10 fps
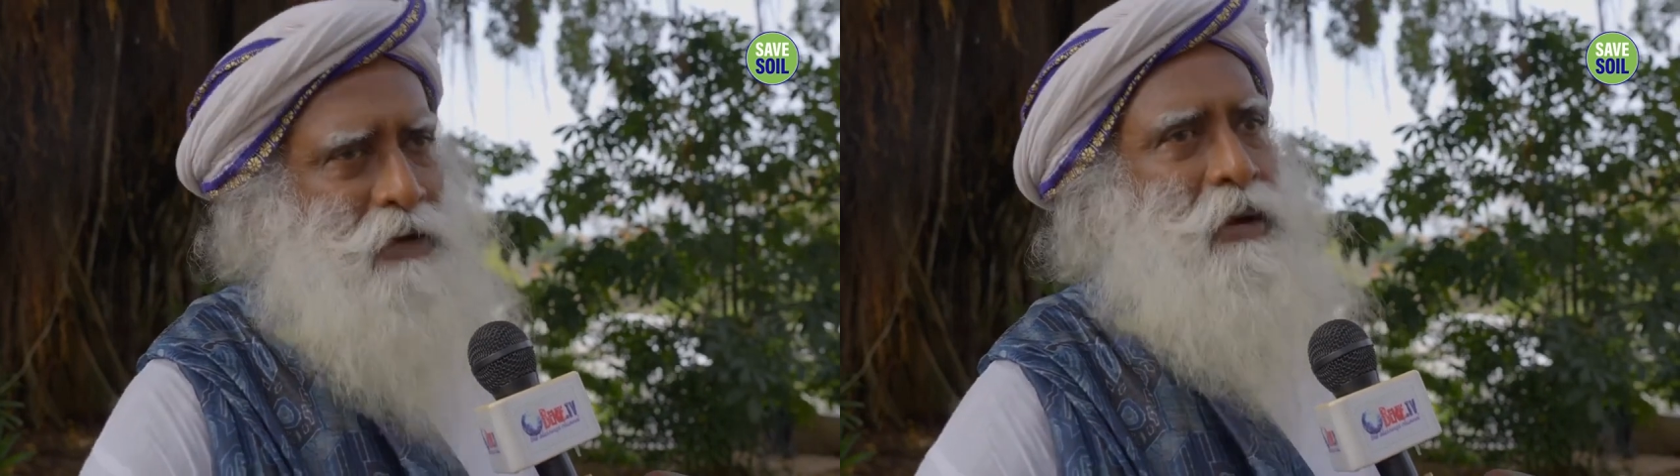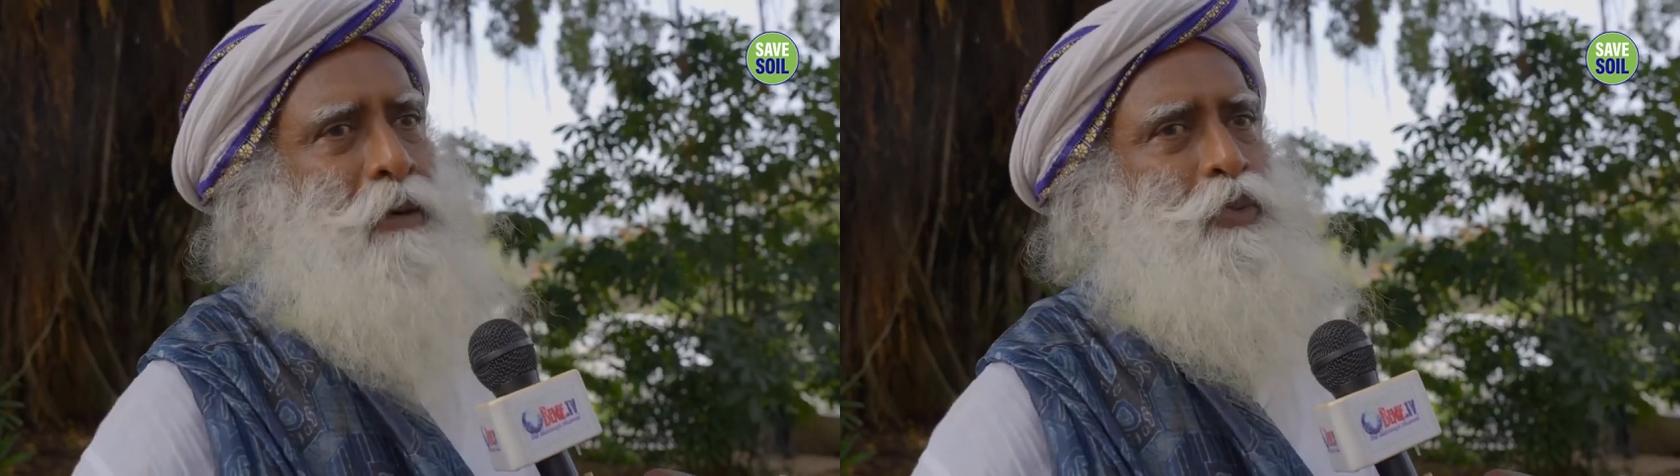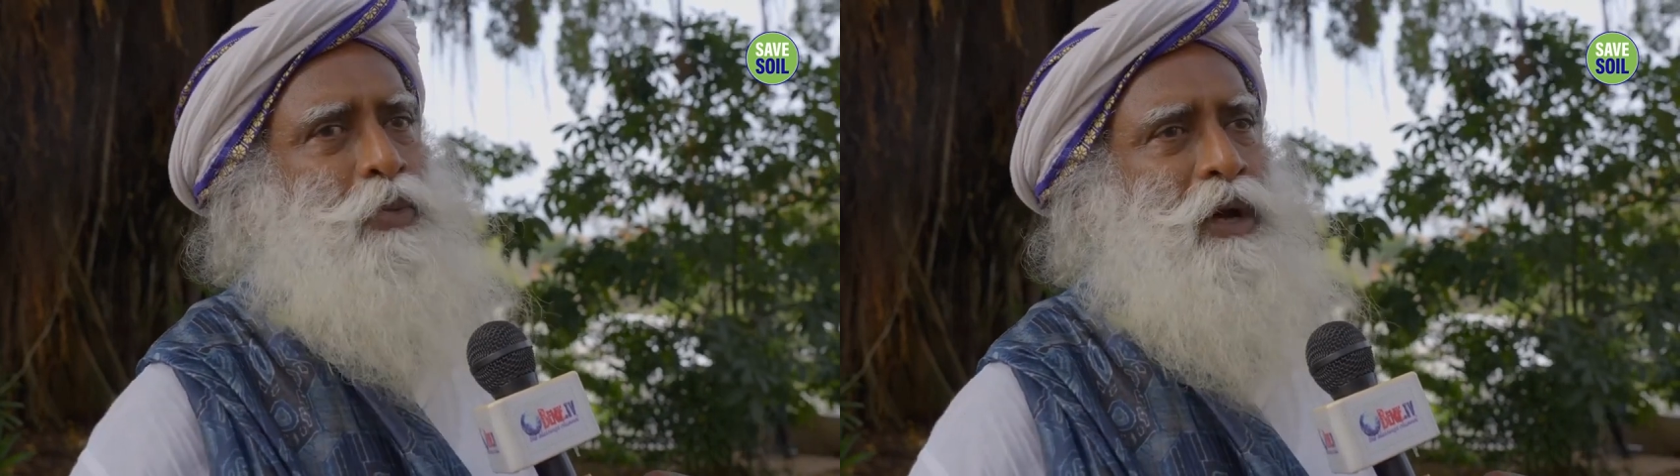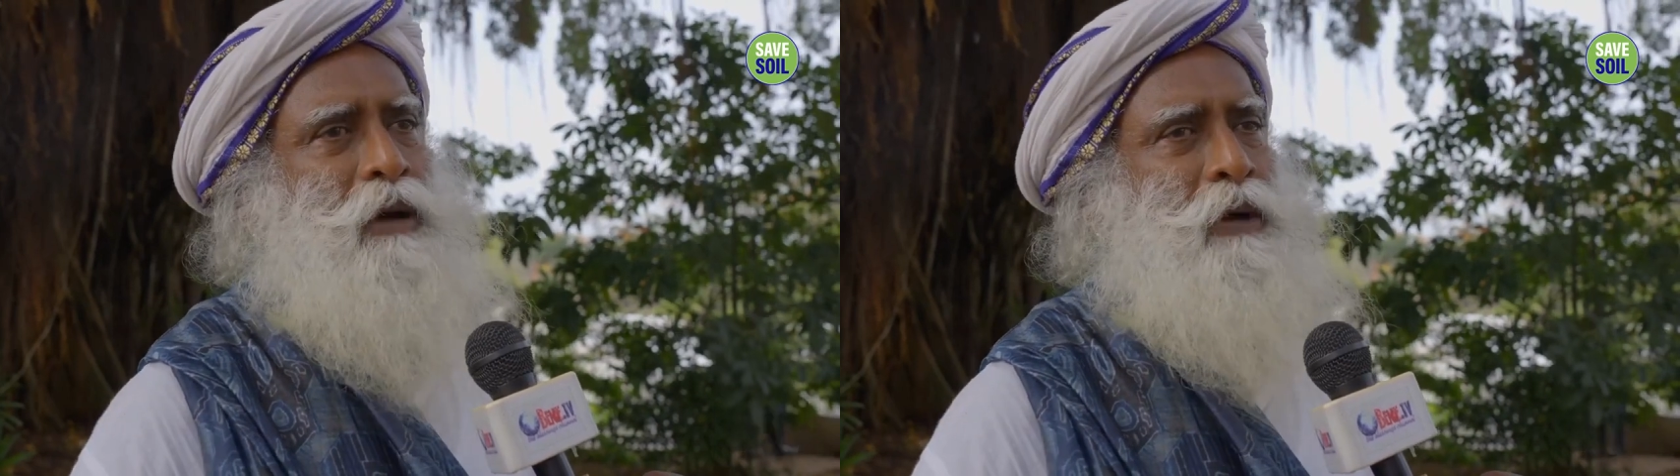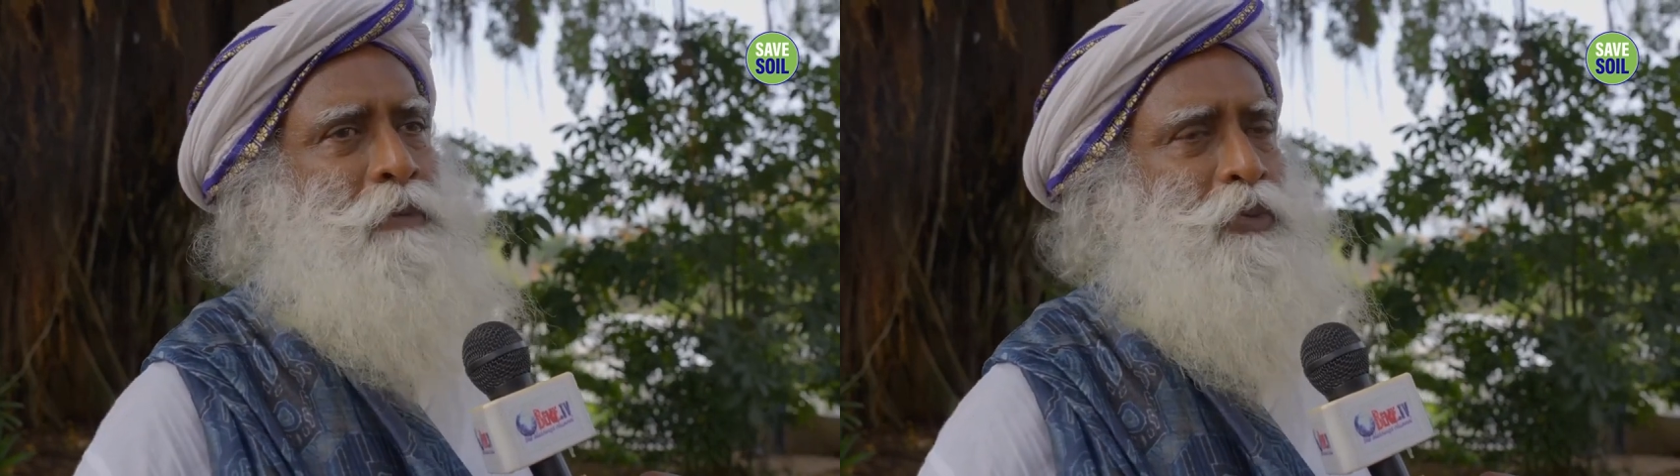come up…
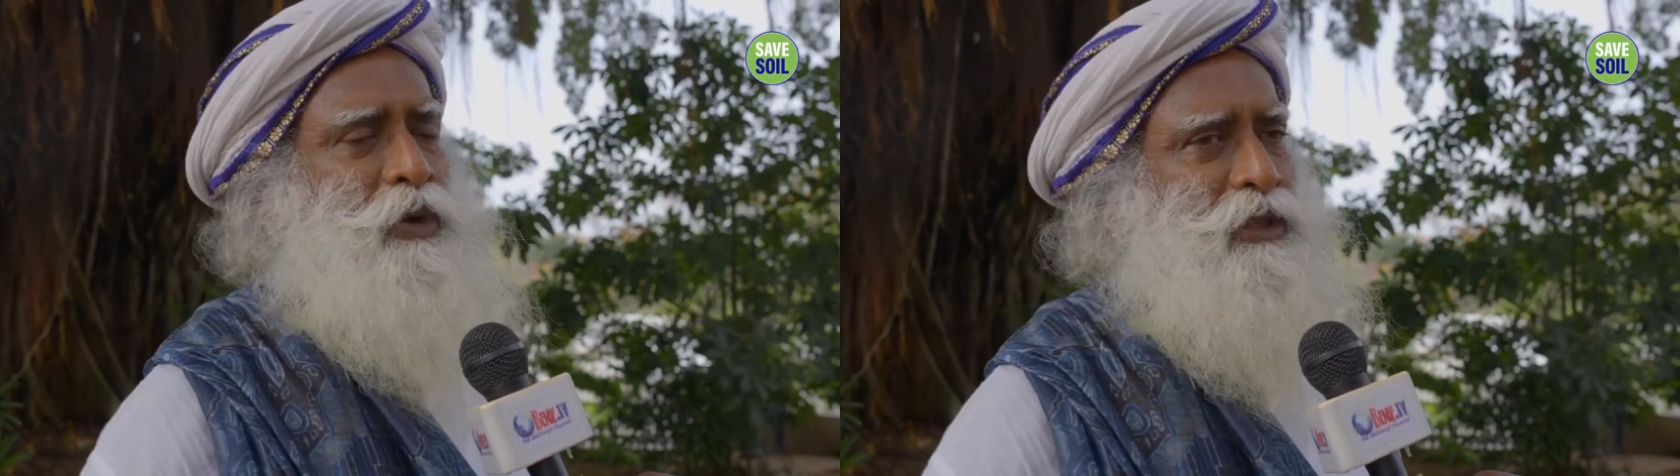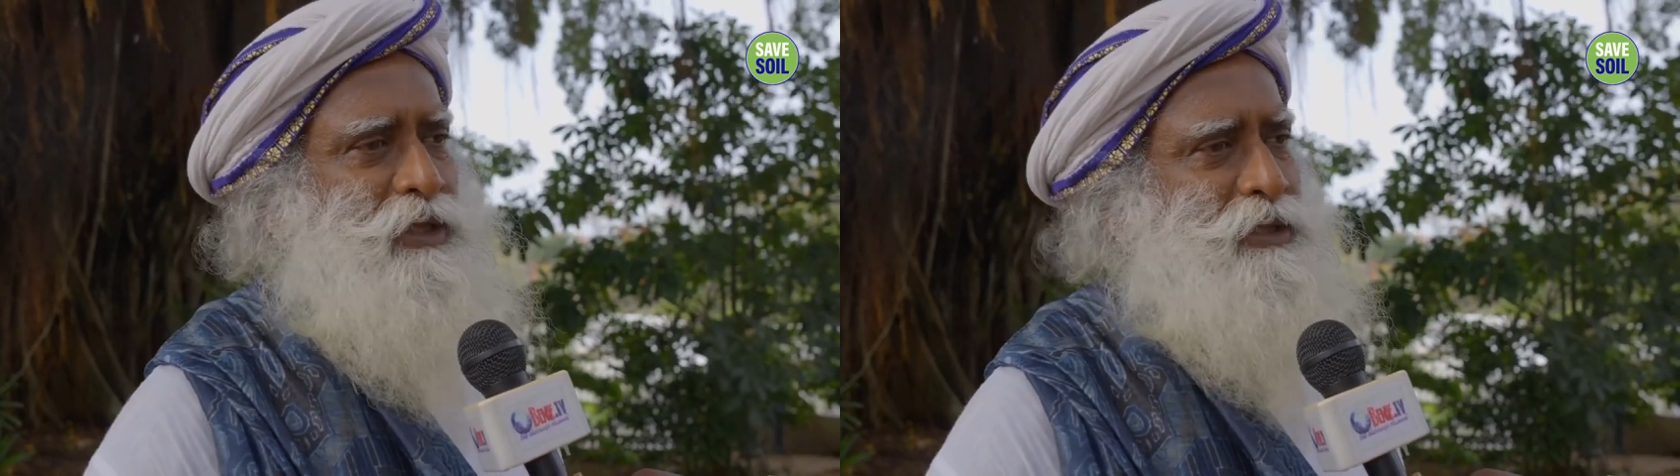come up with